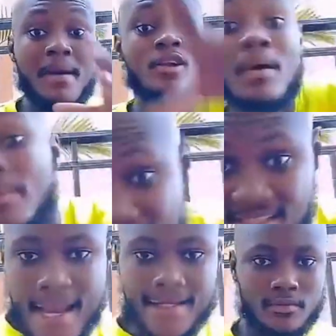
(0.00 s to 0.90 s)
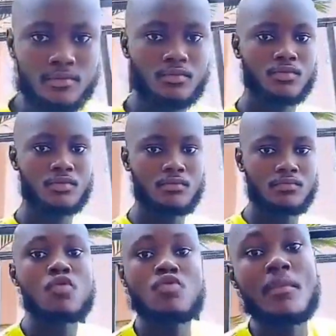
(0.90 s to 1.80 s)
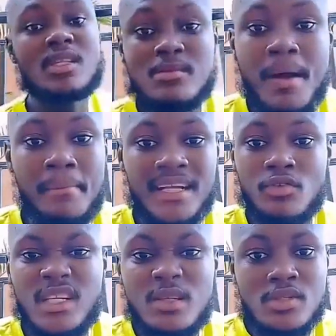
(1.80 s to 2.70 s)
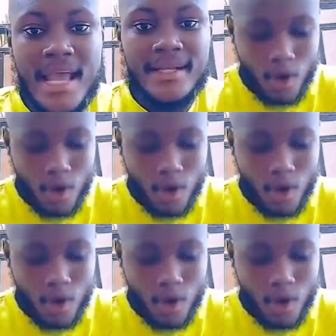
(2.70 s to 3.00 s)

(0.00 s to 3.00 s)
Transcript: A man on my by a side. Mumu come to me. My man on my